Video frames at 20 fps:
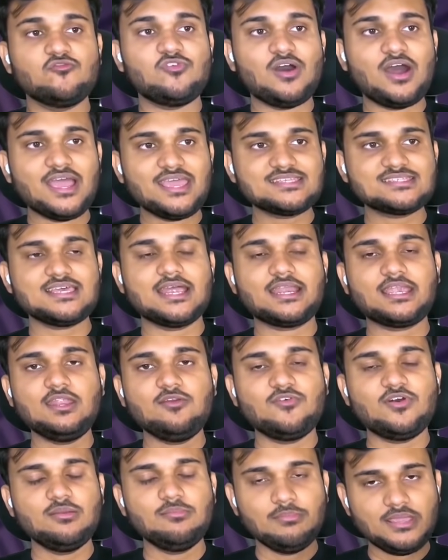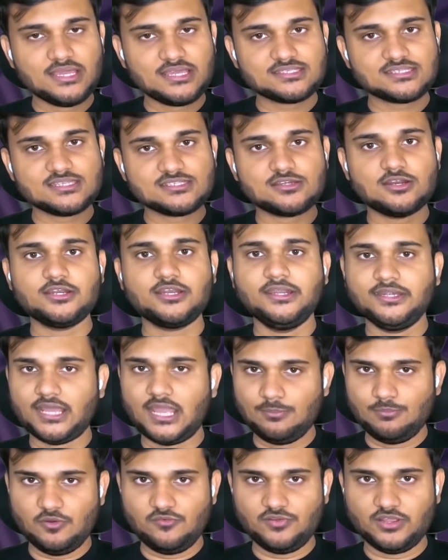Why exactly one makes a certain
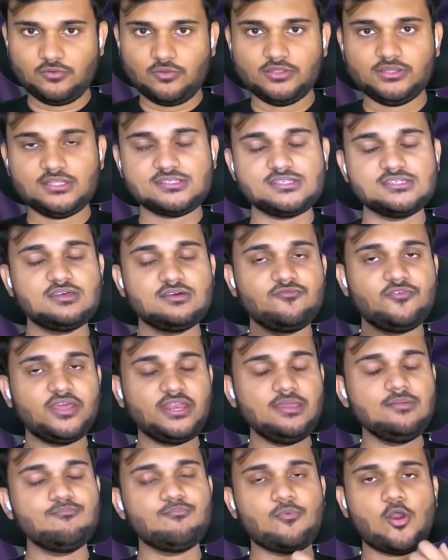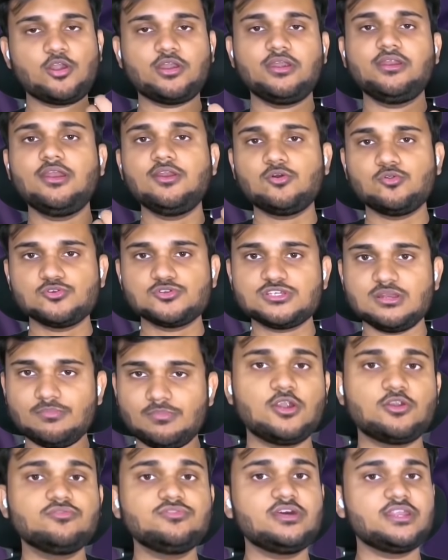type of request. This is a very important and crucial
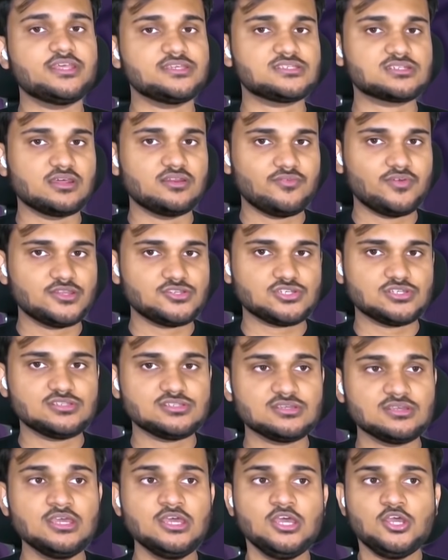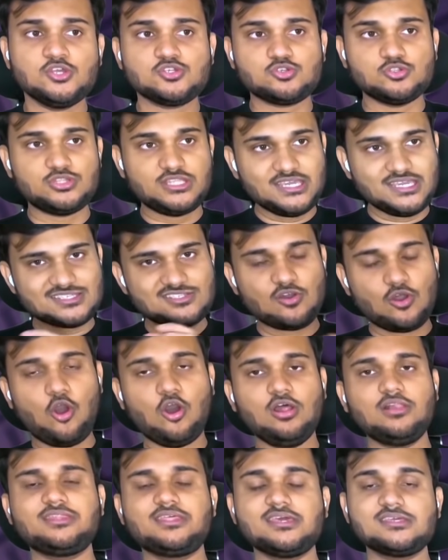part of the REST convention. So these
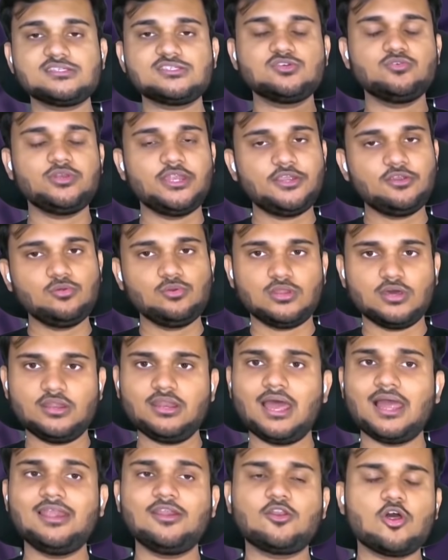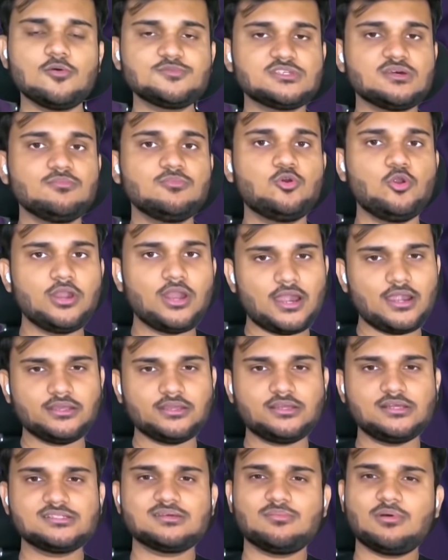all things you need to learn. I'll drop some good
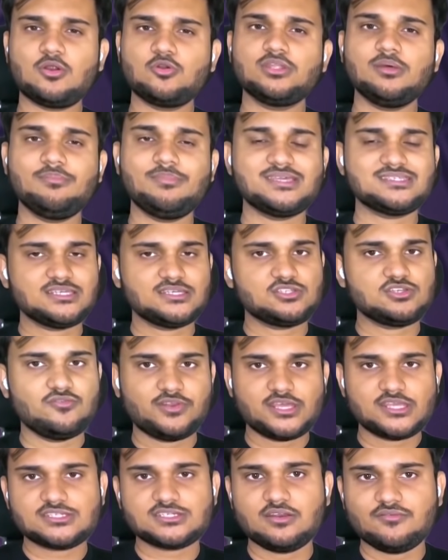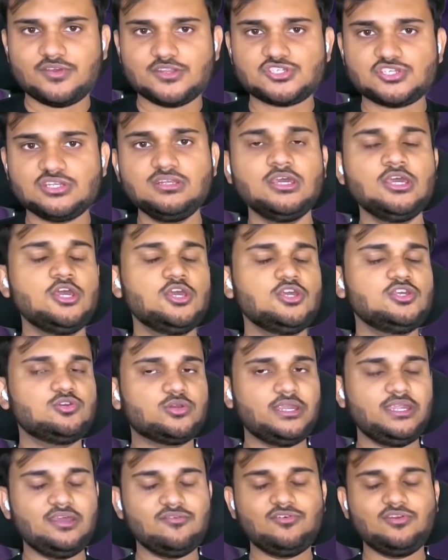articles about the basics of REST convention.
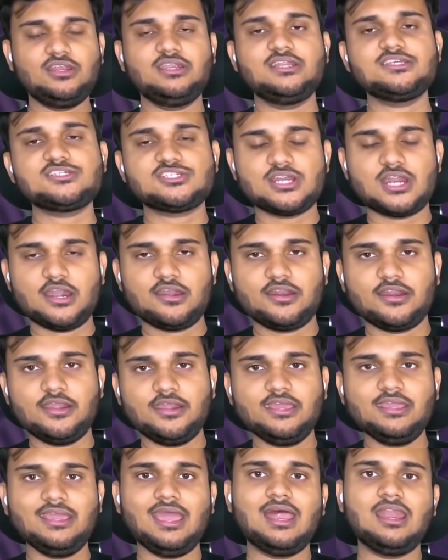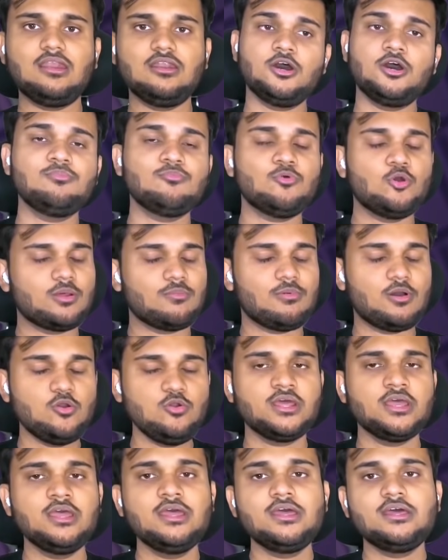You can definitely start reading and learn more
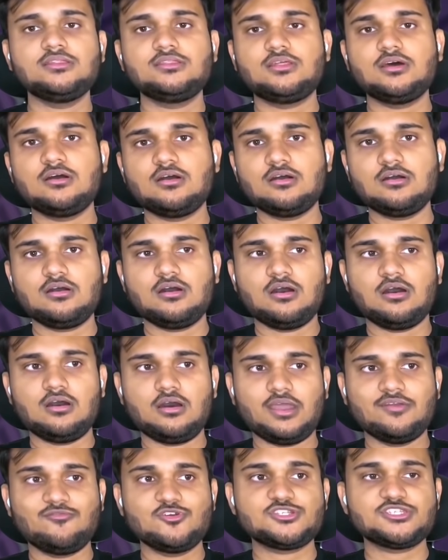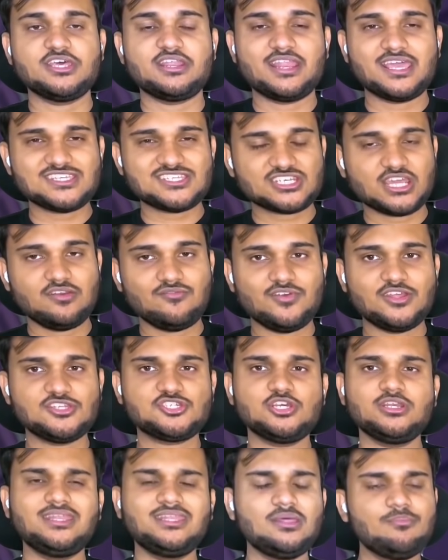about the, I would say, REST
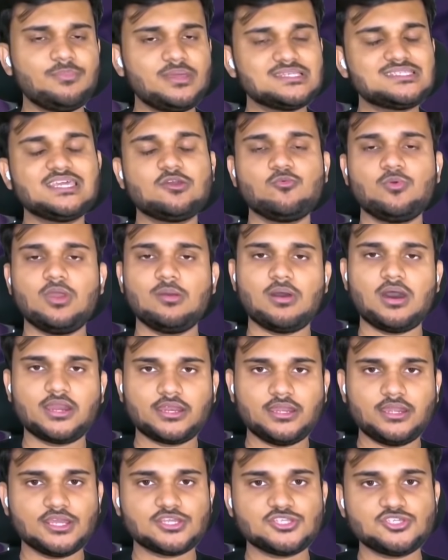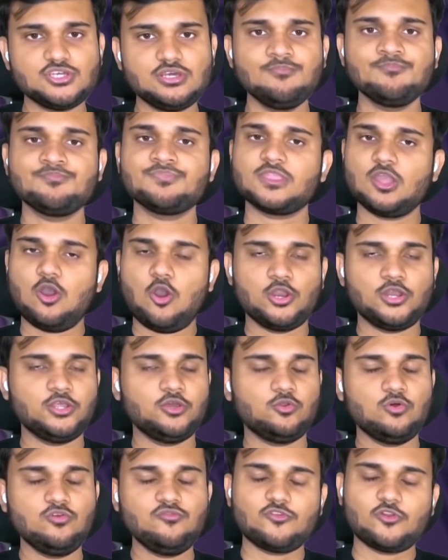convention and the basic web architecture on
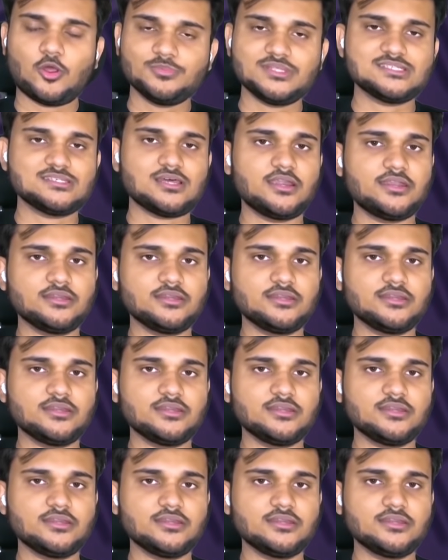your own from these